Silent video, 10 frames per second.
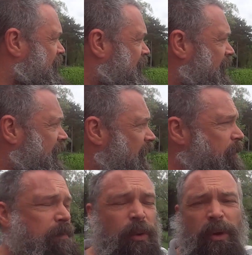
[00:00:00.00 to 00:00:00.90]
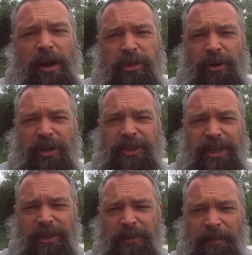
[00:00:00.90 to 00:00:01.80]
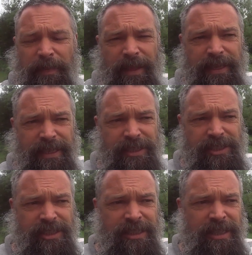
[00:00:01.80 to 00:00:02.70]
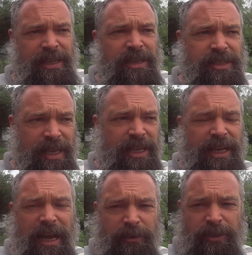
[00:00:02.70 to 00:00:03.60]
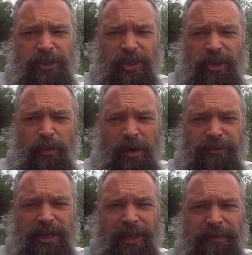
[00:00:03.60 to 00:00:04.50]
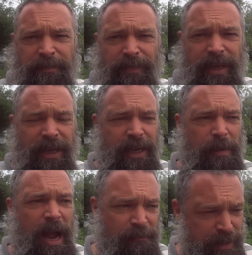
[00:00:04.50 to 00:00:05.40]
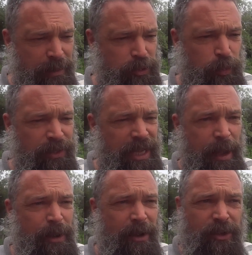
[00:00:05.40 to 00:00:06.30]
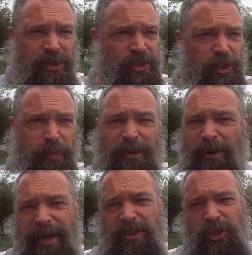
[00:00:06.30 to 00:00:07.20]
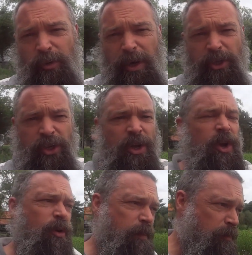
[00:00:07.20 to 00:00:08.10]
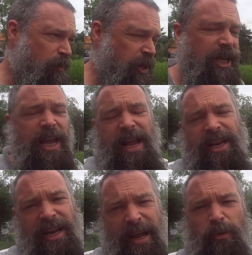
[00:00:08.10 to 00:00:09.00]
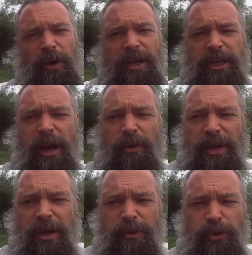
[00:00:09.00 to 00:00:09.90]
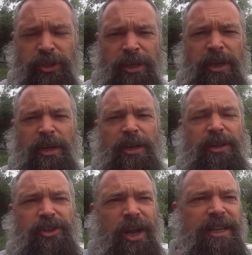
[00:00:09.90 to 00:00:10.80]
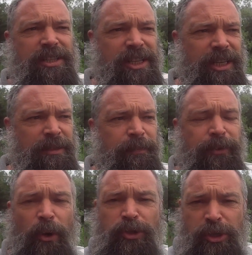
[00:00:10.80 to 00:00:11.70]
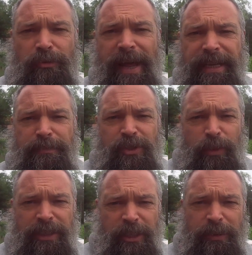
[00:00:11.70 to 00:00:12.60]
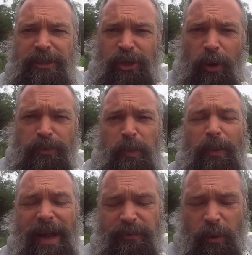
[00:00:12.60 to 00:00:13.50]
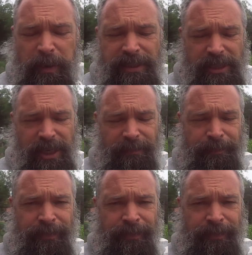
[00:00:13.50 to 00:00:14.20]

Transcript: But what I thought I'd do is take you down, show you what I've done. I haven't been able to bring the camera out because it's just been raining too much. We've been running it in and out like yo-yos, trying to dodge the rain between doing jobs, but we have got plenty done.